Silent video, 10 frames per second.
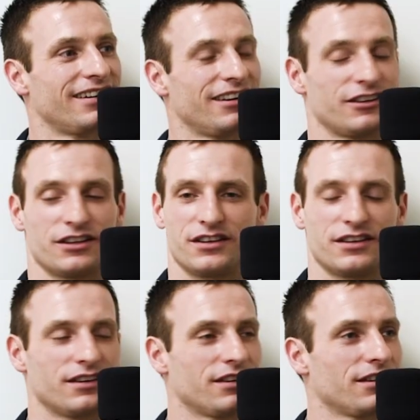You know, mm-hmm.
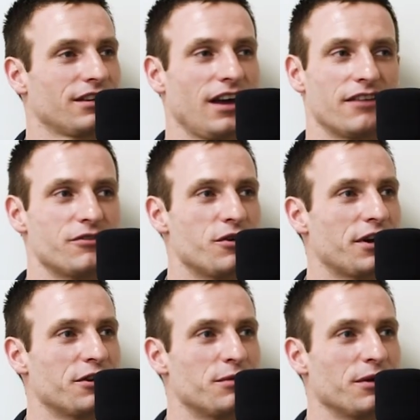like I have no doubt
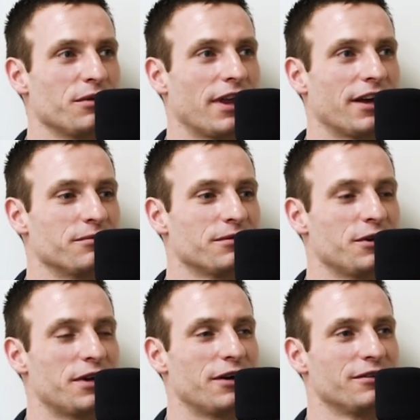you'd be able to land them. No
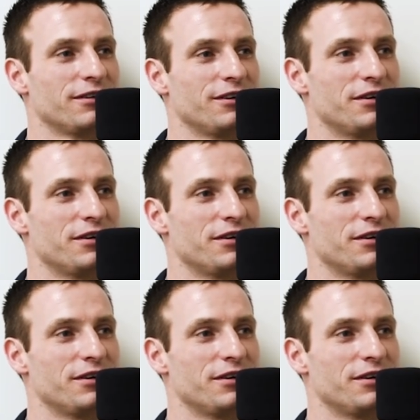doubt. Yeah, no just doubt.